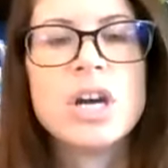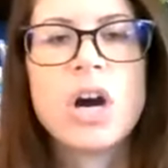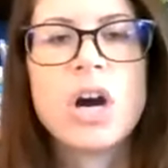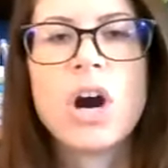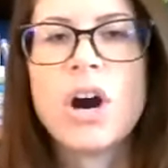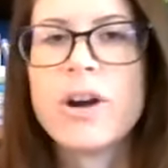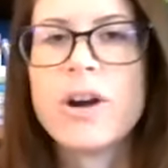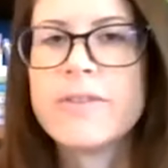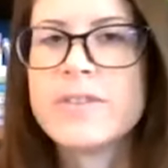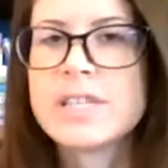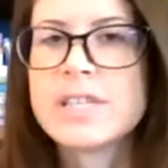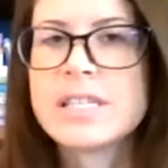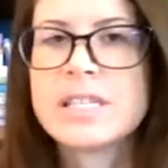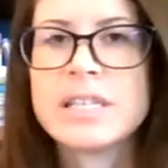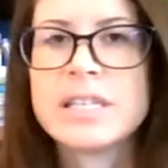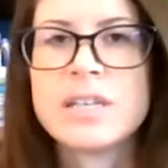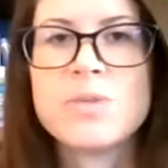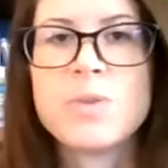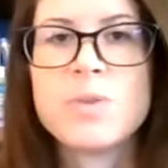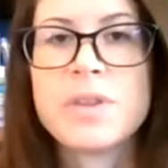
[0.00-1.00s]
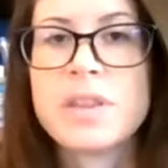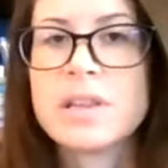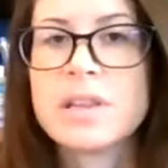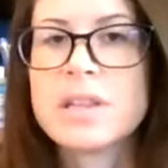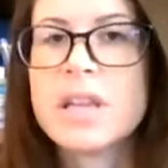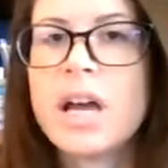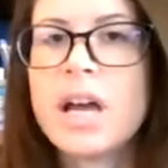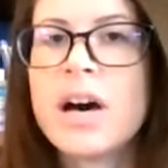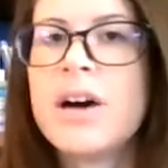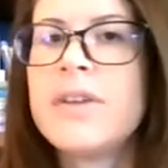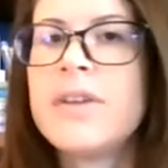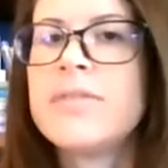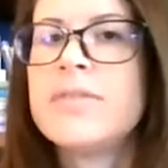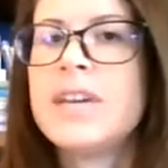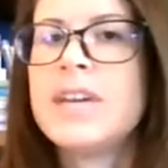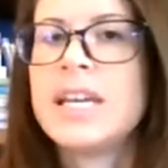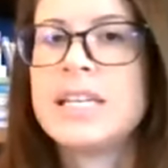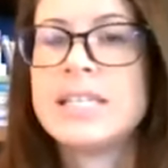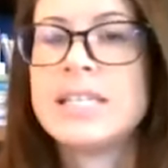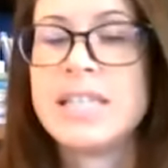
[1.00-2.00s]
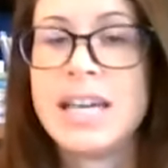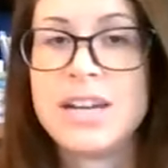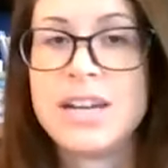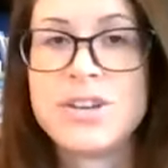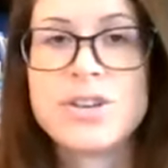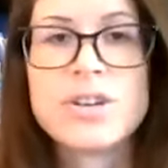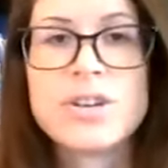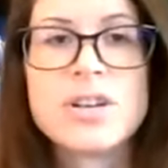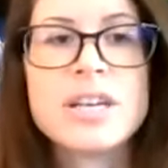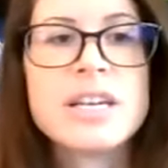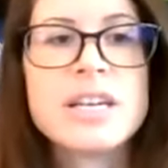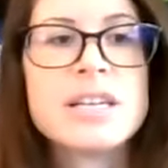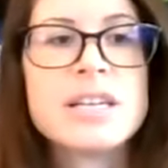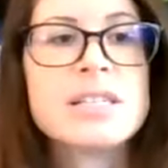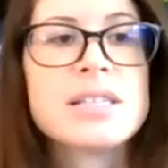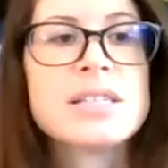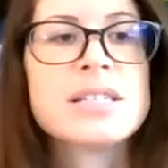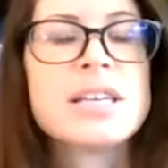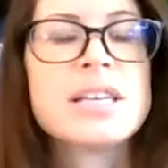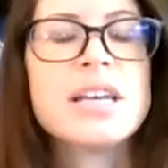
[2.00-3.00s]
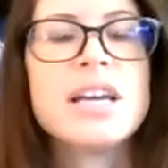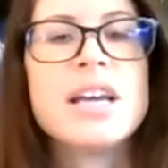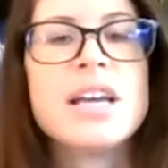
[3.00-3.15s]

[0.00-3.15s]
harvested with love and tenderness.